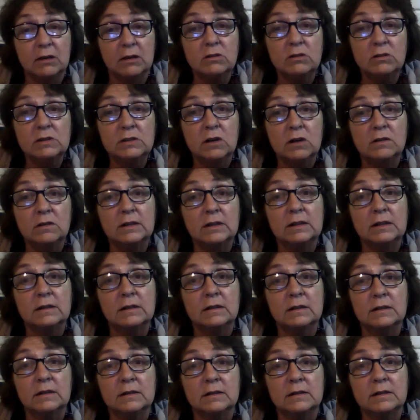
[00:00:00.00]
Those are
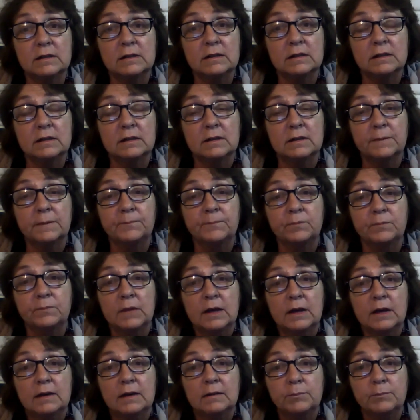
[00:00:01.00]
the
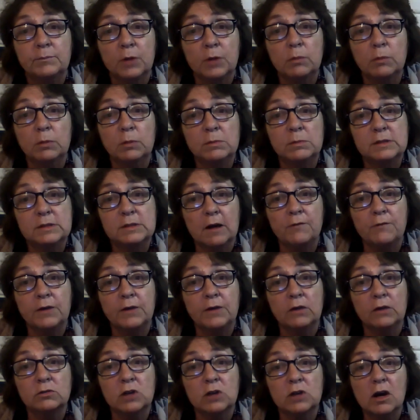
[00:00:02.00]
problems of
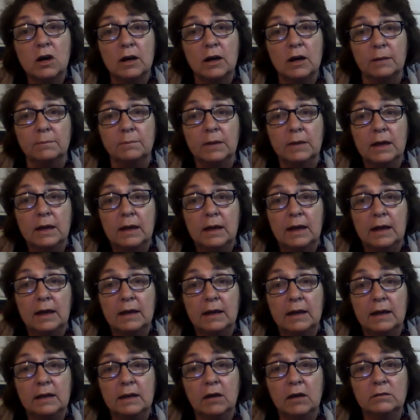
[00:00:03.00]
our time,
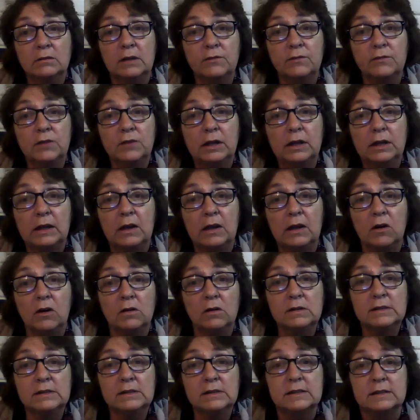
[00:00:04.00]
and there are definitely
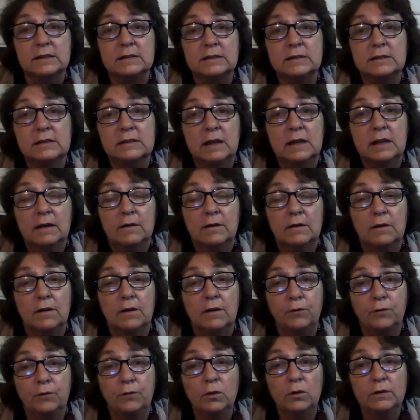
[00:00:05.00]
answers
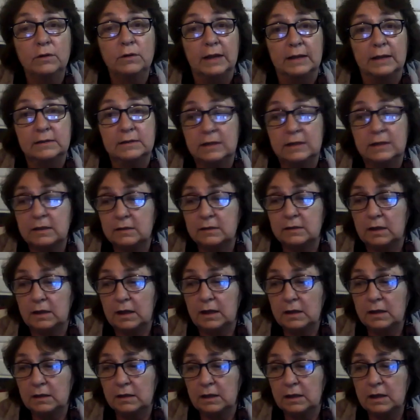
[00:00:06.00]
for that
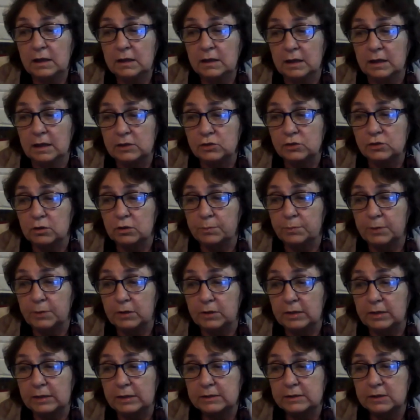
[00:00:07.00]
in natural
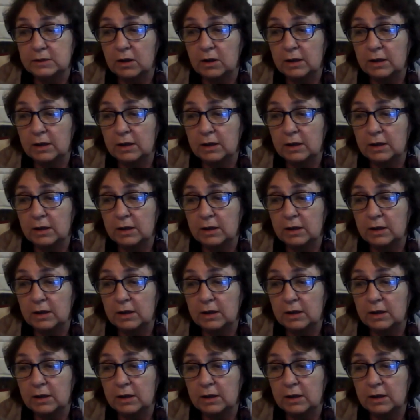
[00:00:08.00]
products.